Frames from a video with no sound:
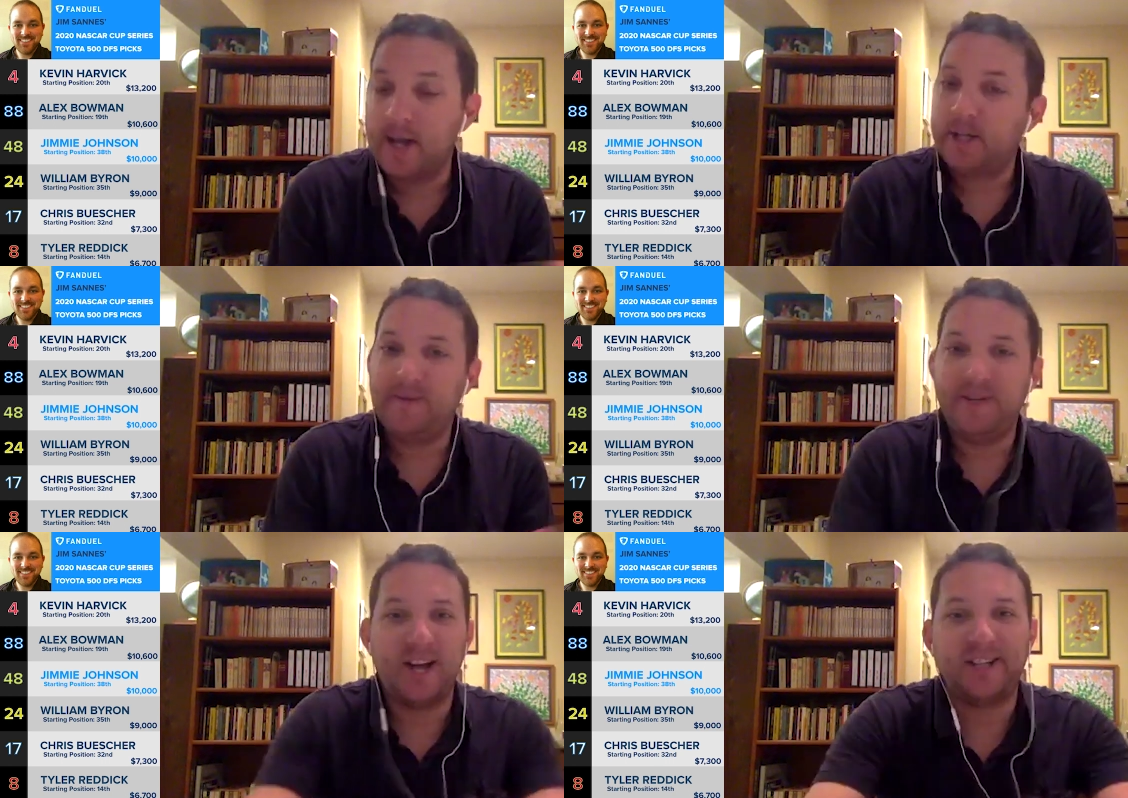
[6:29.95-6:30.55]

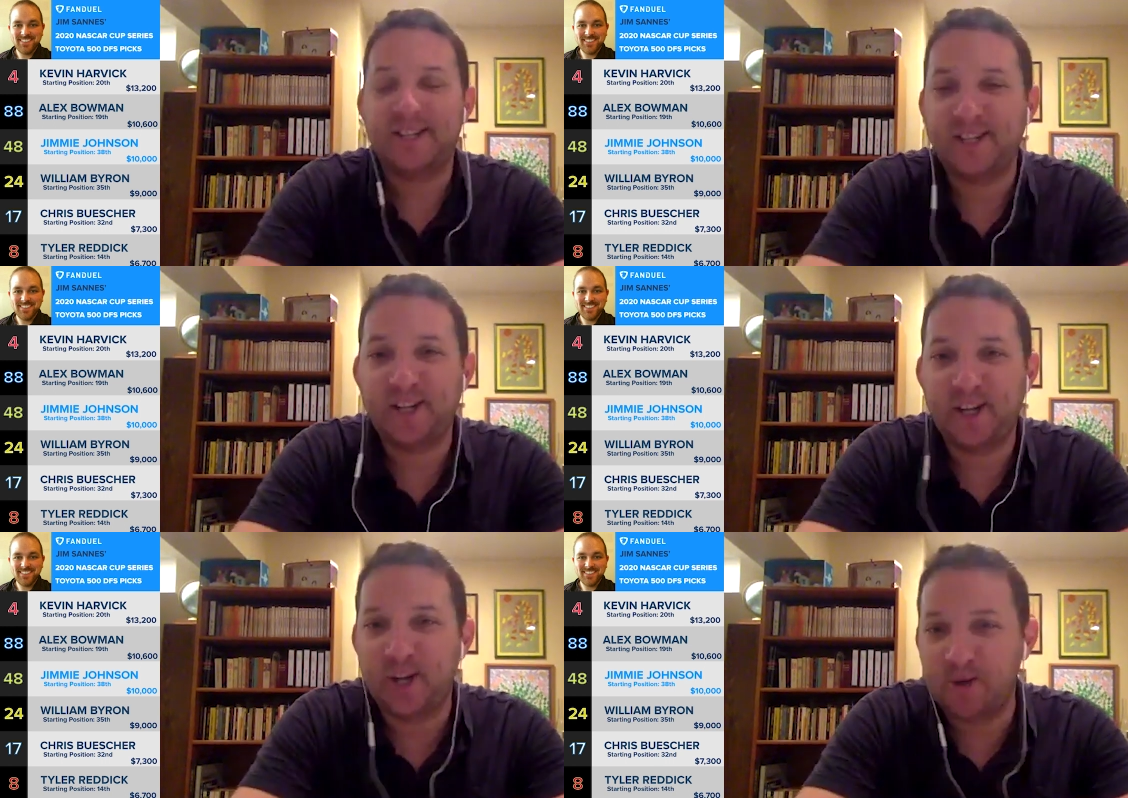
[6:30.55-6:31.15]
Speaker 1: Jimmie Johnson's
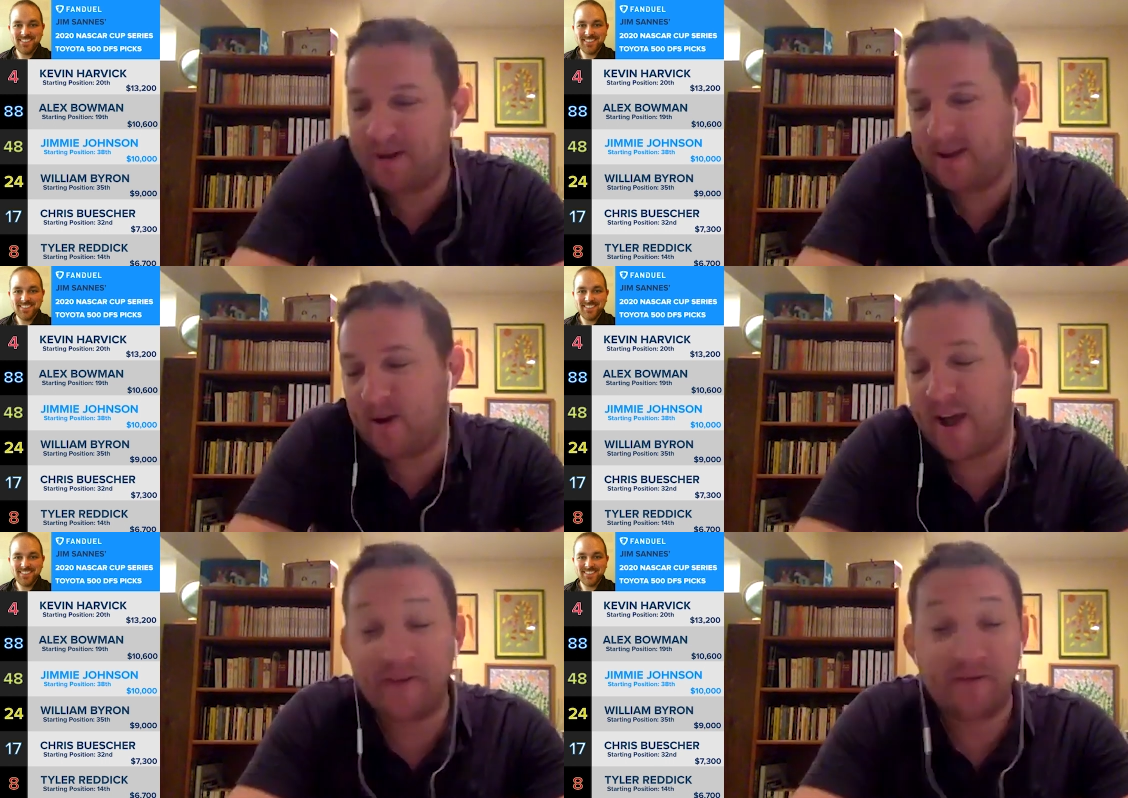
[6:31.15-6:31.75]
going to be in
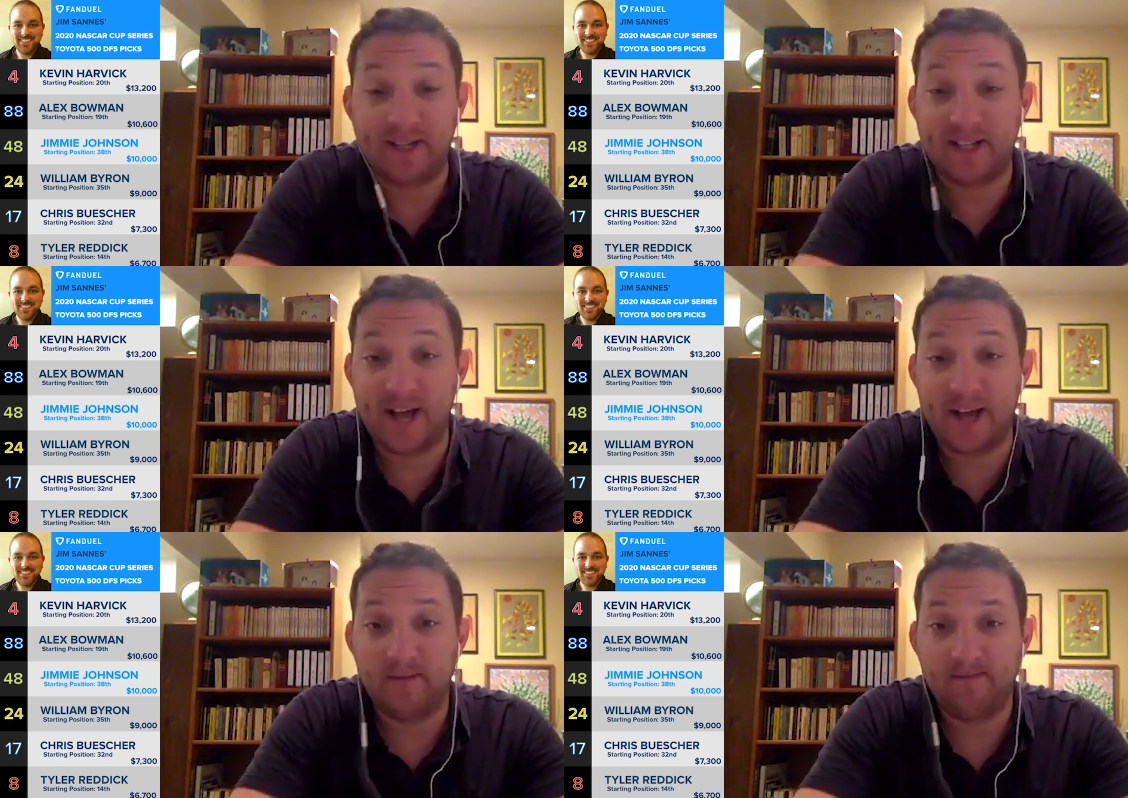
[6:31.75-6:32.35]
everybody's
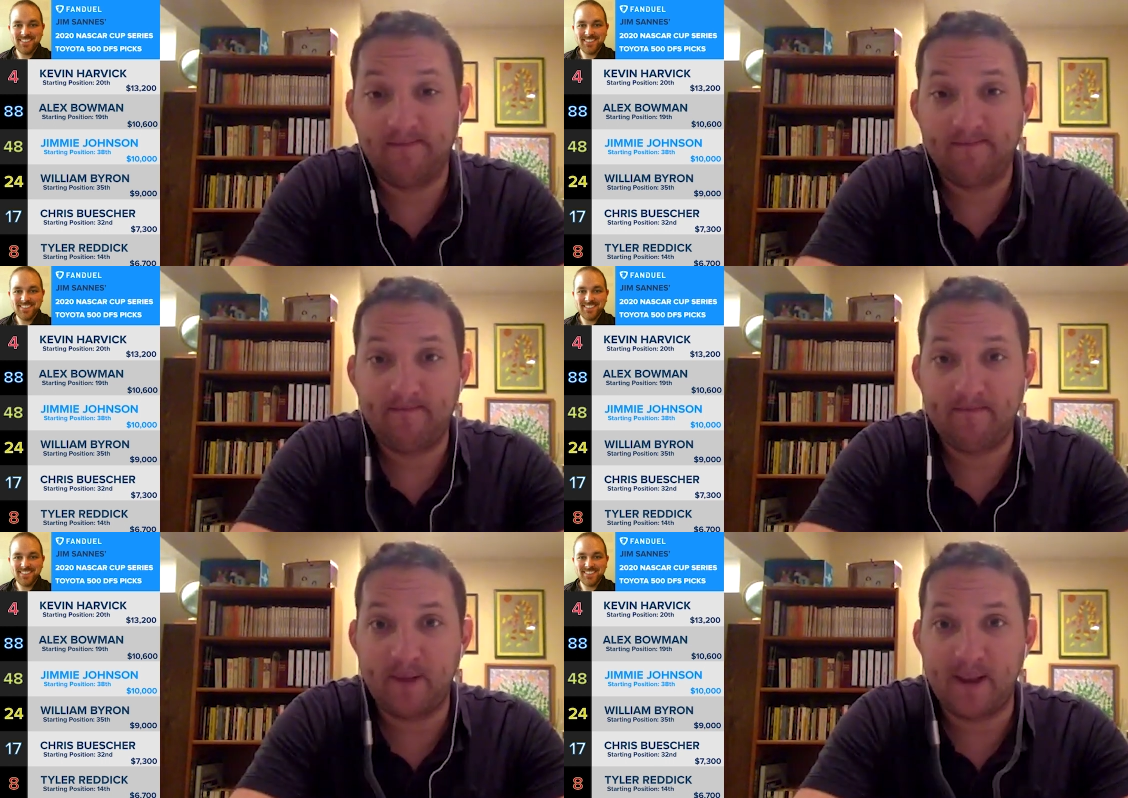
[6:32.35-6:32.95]
lineup.
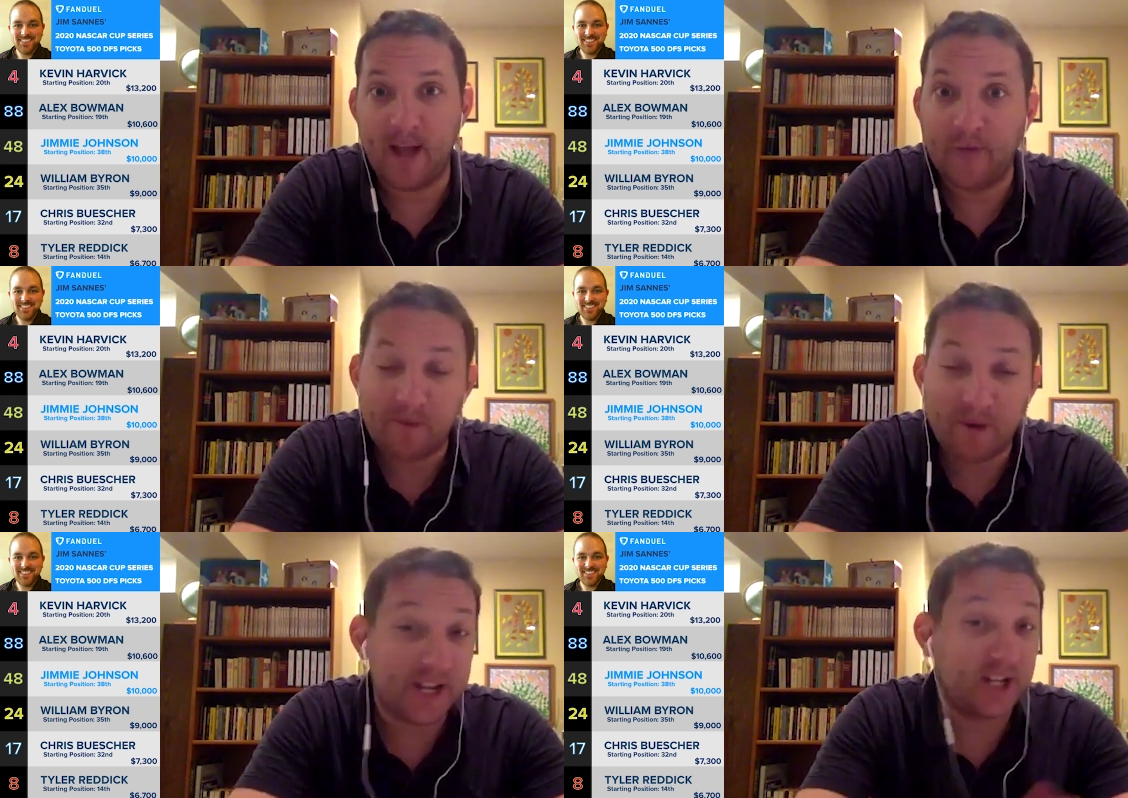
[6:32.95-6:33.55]
But
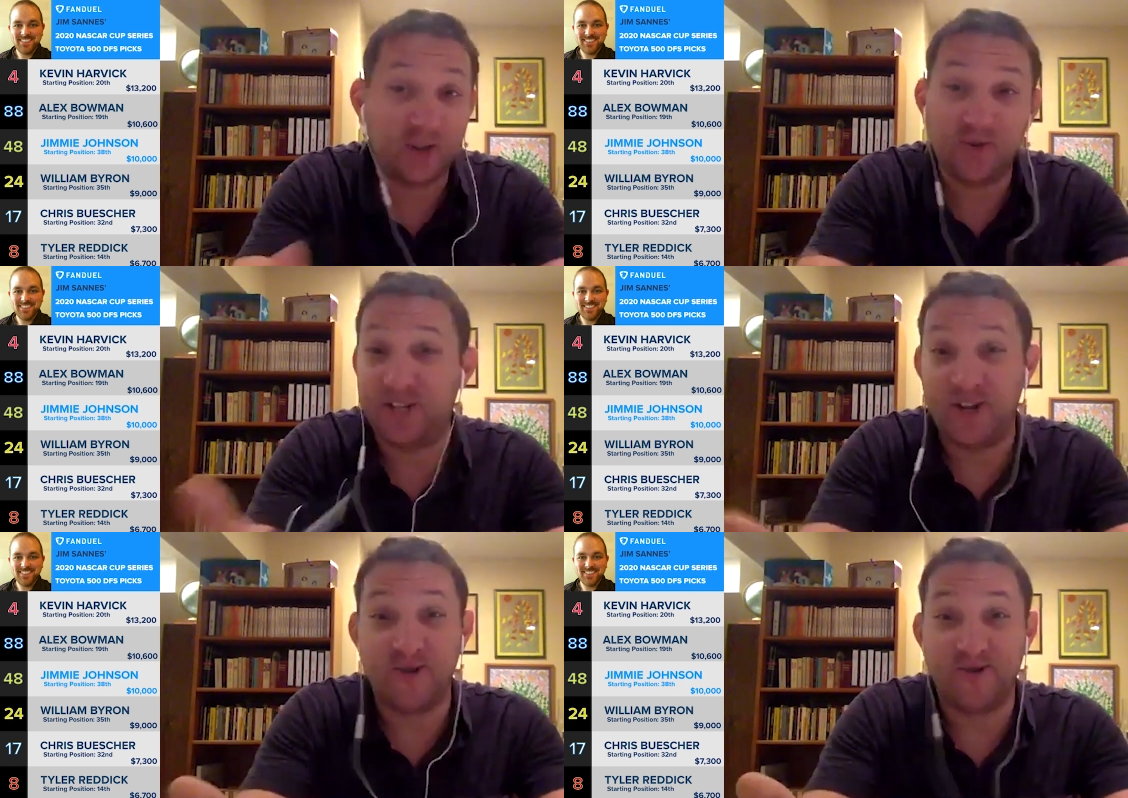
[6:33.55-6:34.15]
everybody includes you.